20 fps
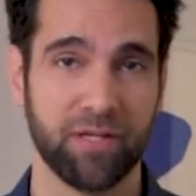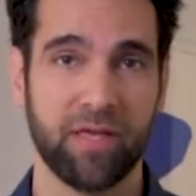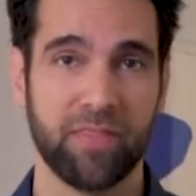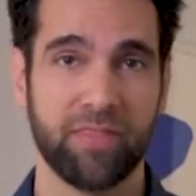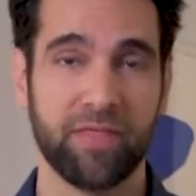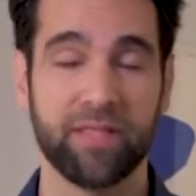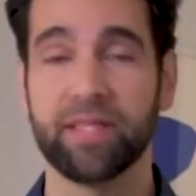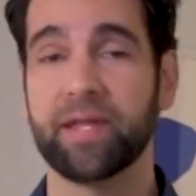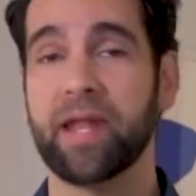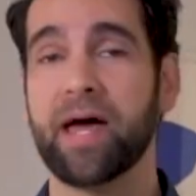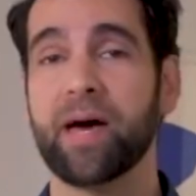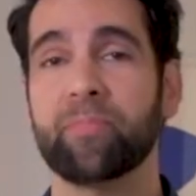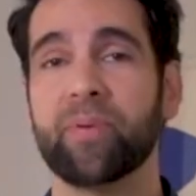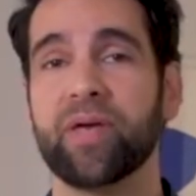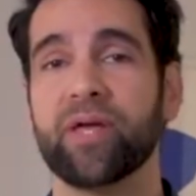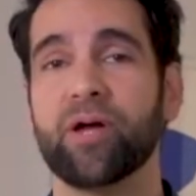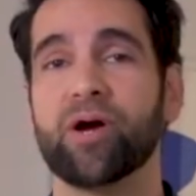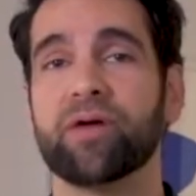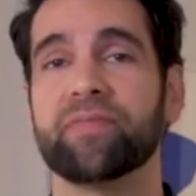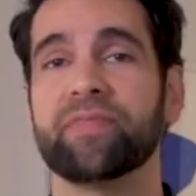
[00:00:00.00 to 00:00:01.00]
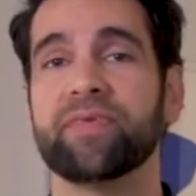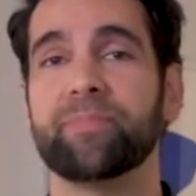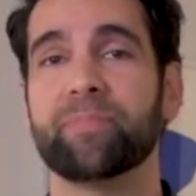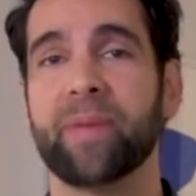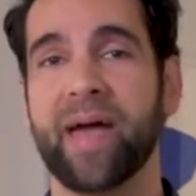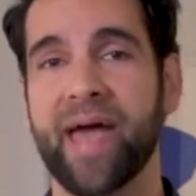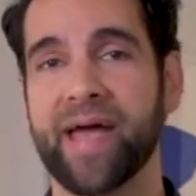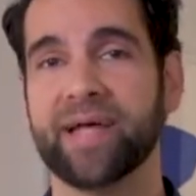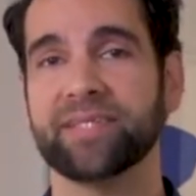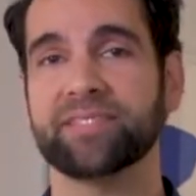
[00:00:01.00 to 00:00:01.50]
The Lenape are the
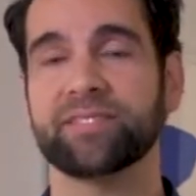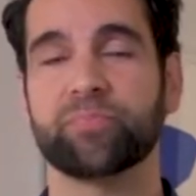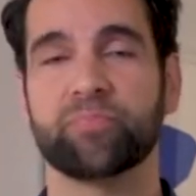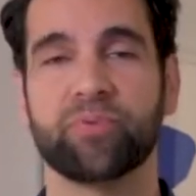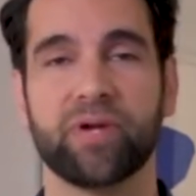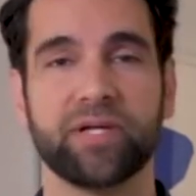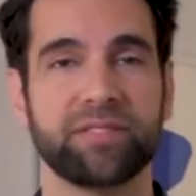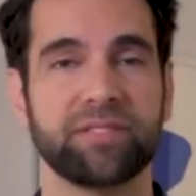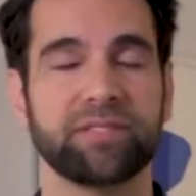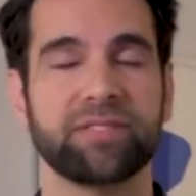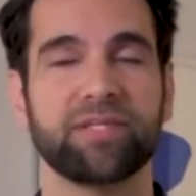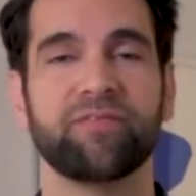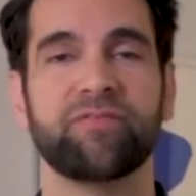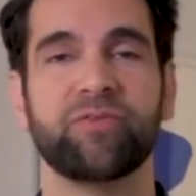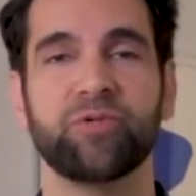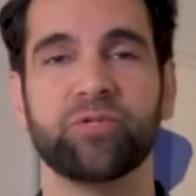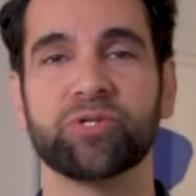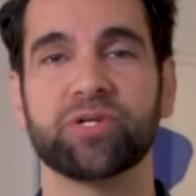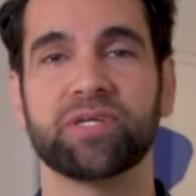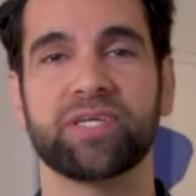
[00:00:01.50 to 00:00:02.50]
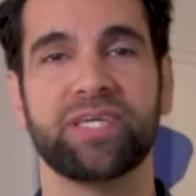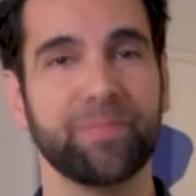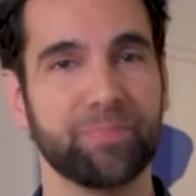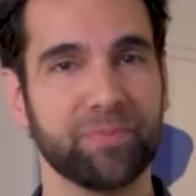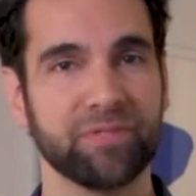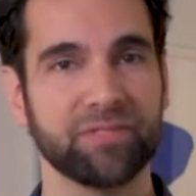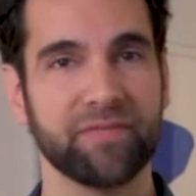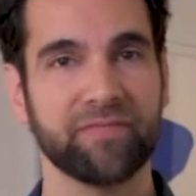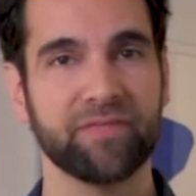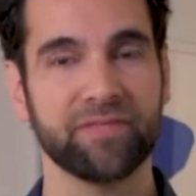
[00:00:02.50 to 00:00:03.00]
past, present, and future
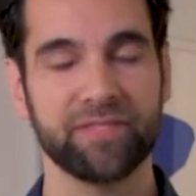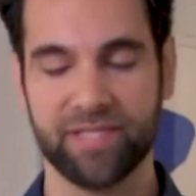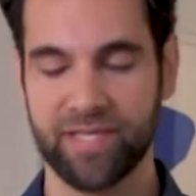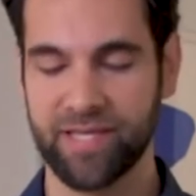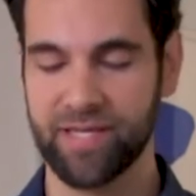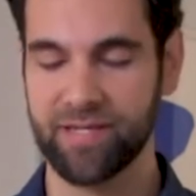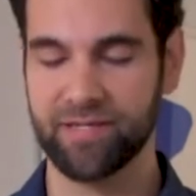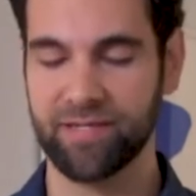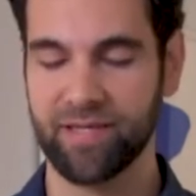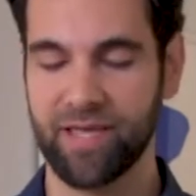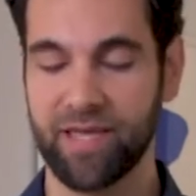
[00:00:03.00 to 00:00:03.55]
keepers of this land,